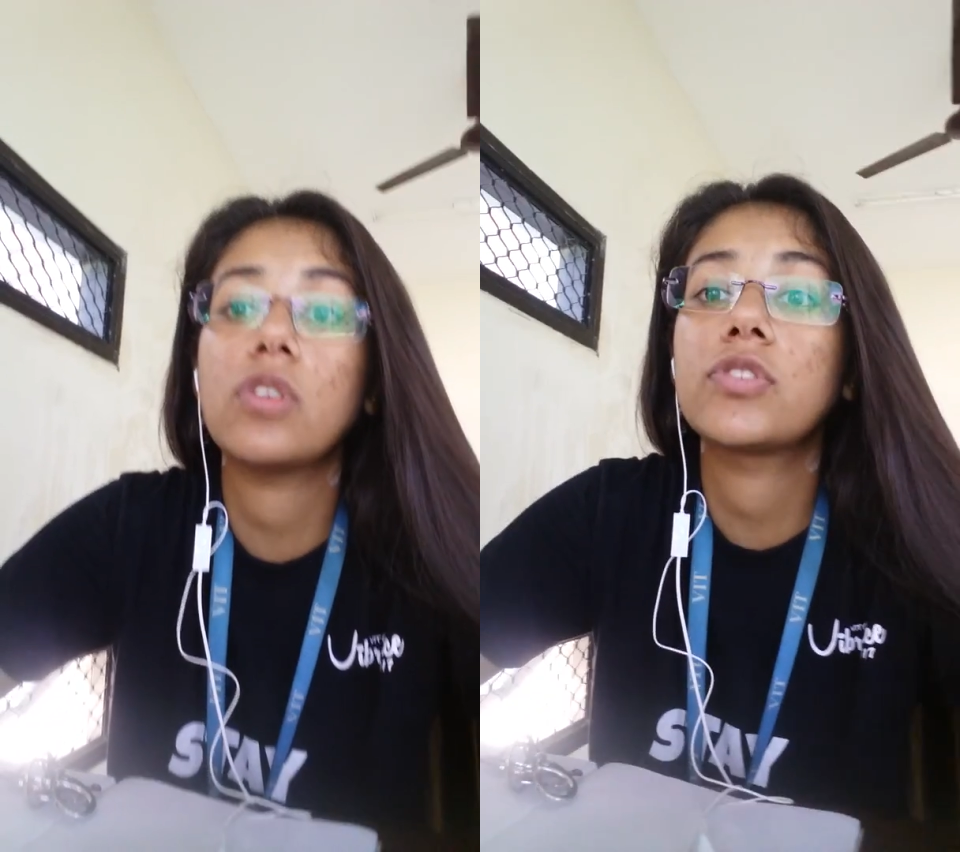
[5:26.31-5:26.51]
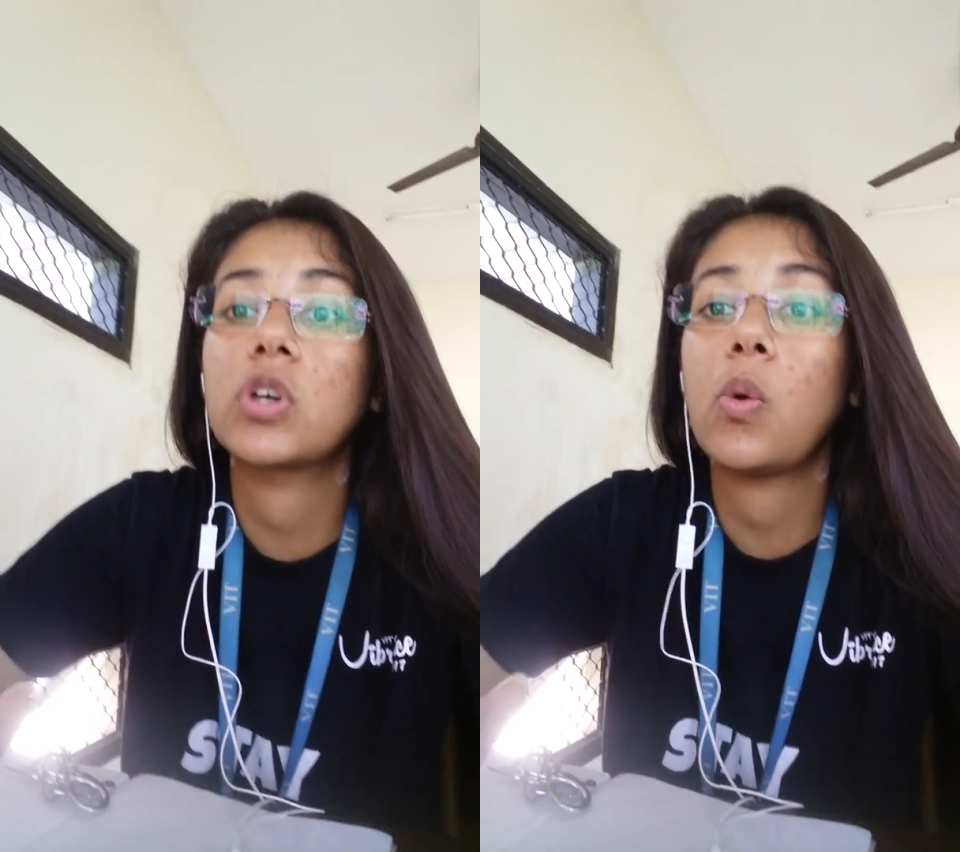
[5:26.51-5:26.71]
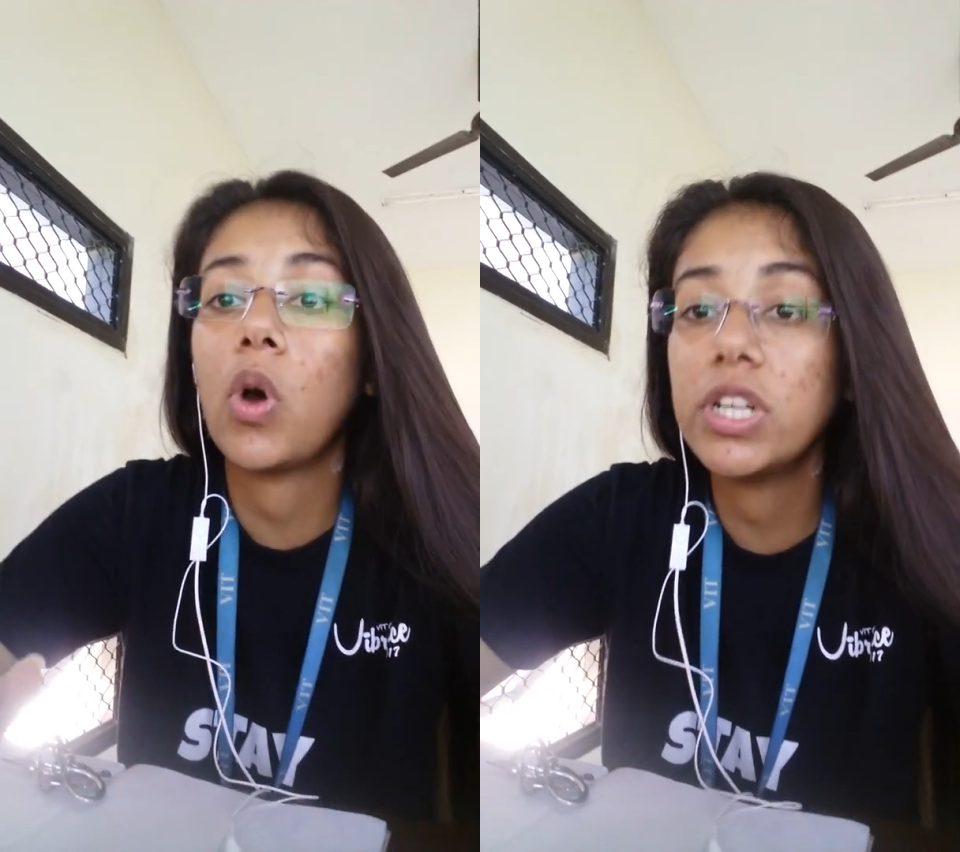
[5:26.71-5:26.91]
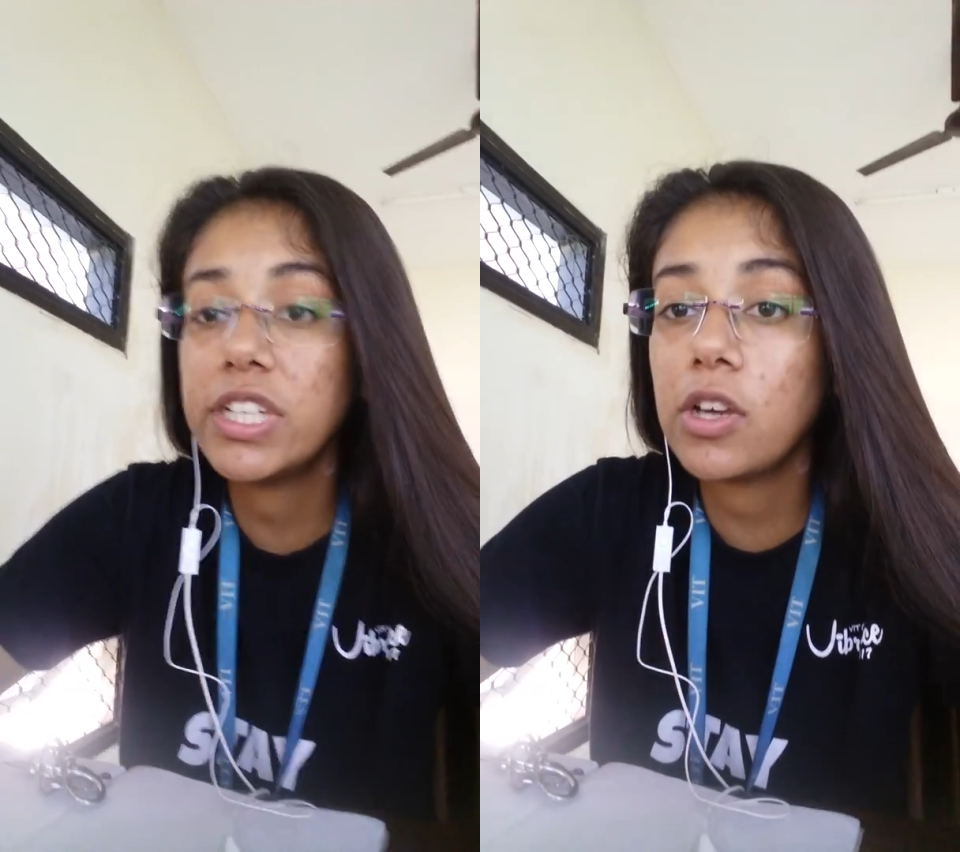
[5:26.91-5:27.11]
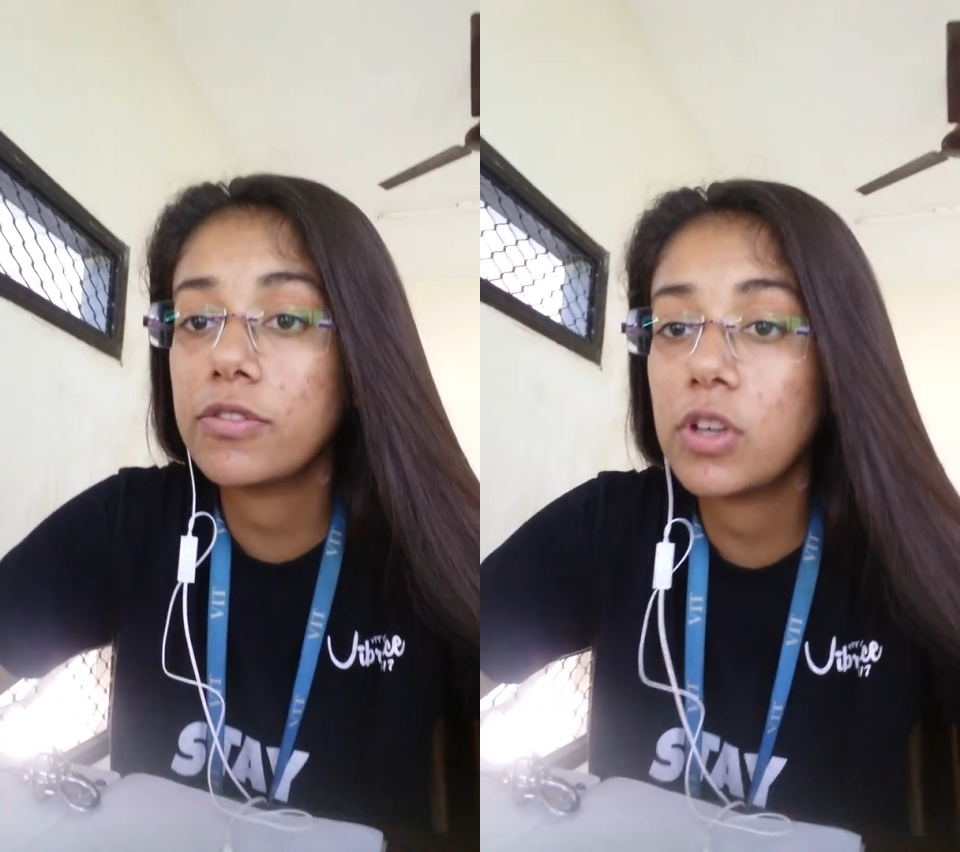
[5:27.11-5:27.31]
of the
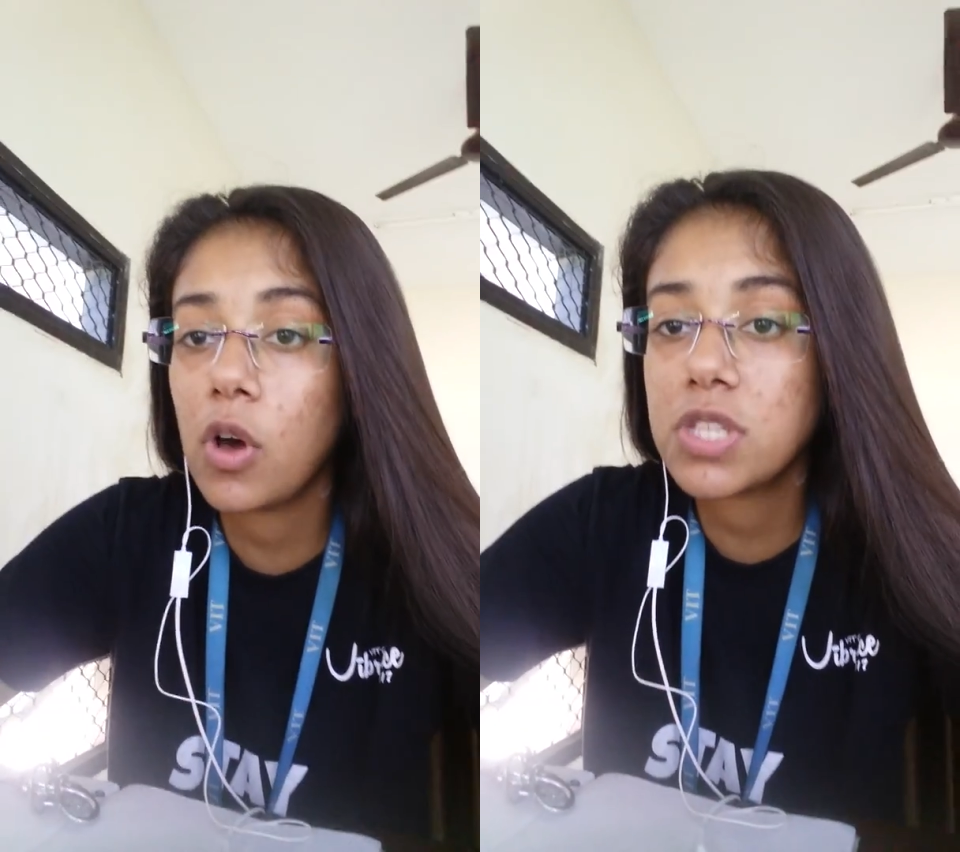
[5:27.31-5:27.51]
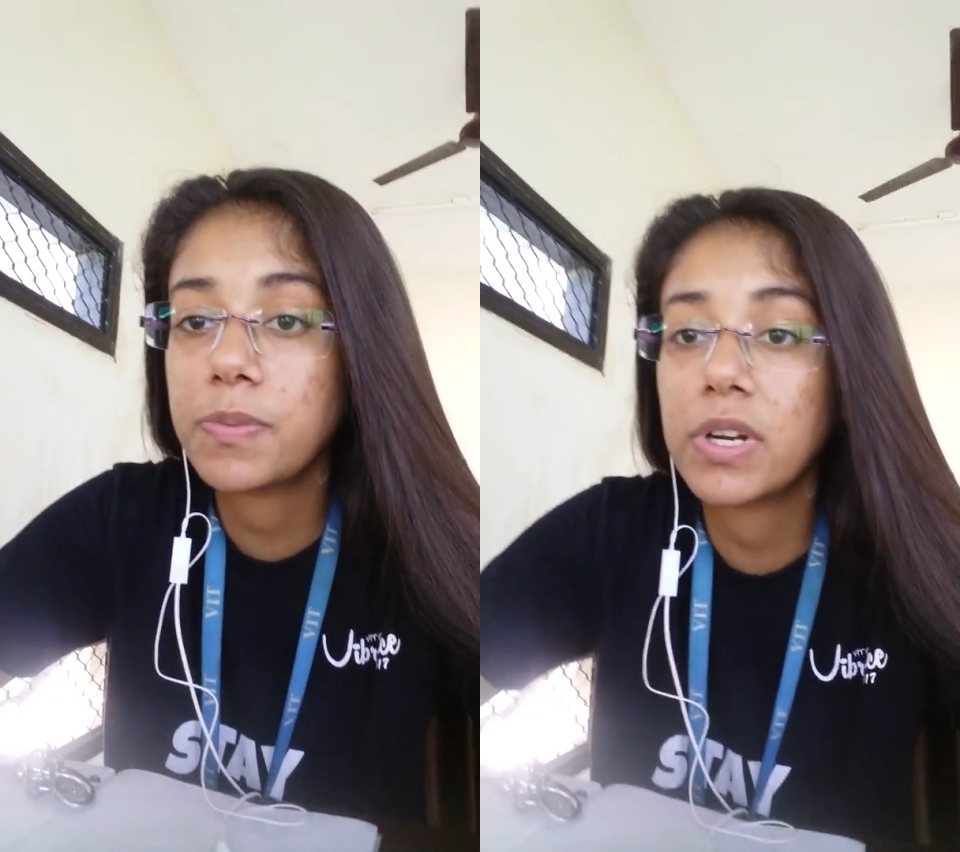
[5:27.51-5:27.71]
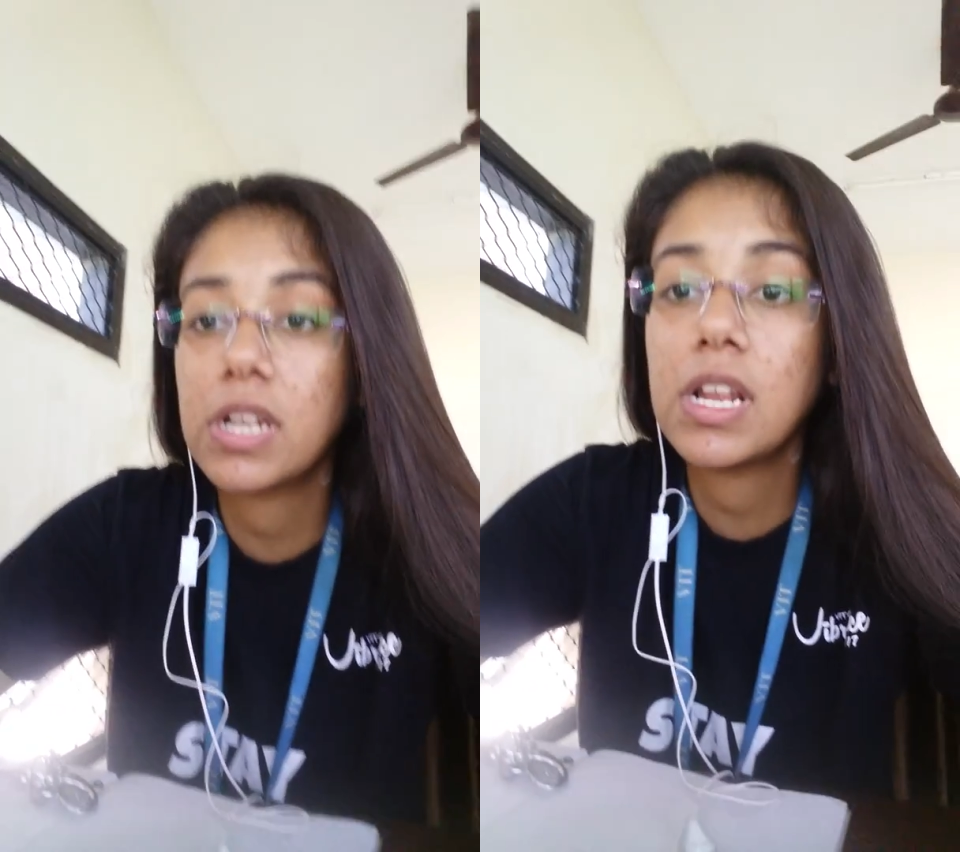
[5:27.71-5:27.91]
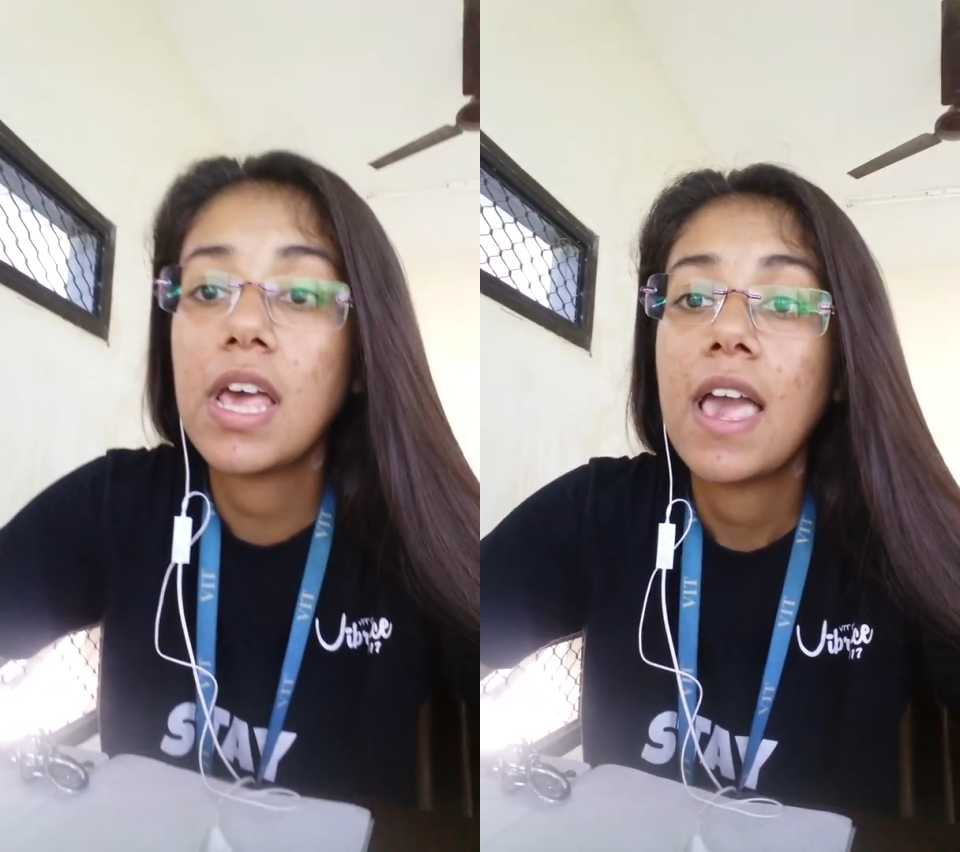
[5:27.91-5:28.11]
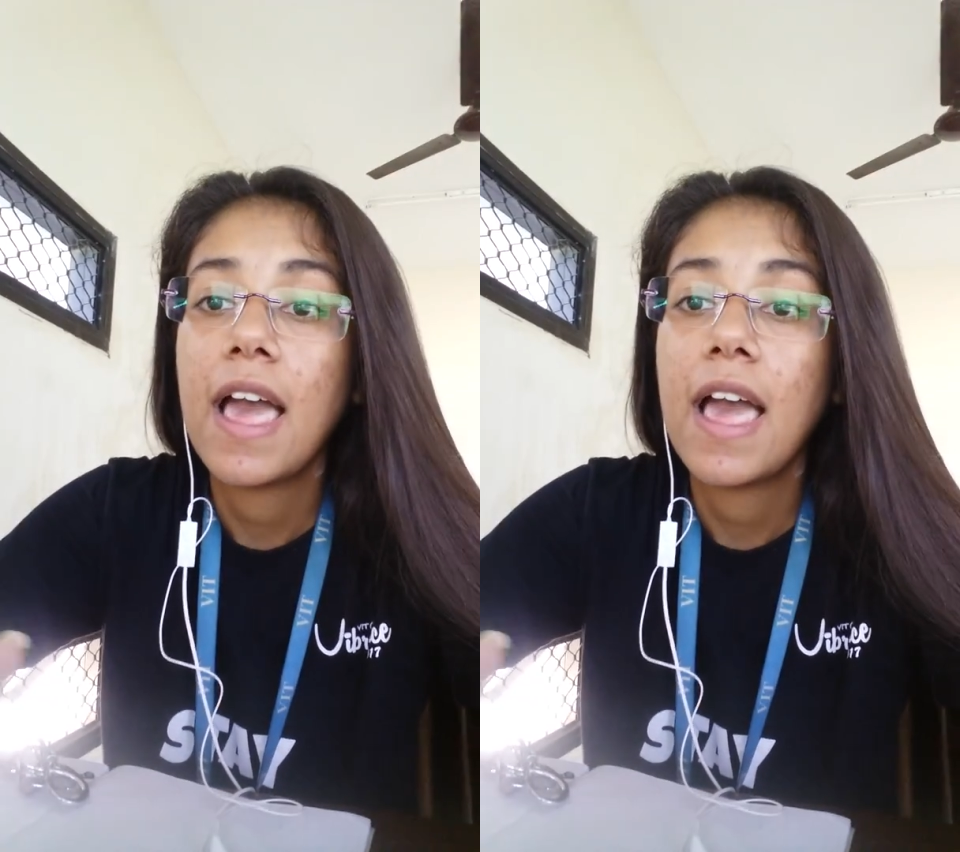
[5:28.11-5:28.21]
quality of the hospital,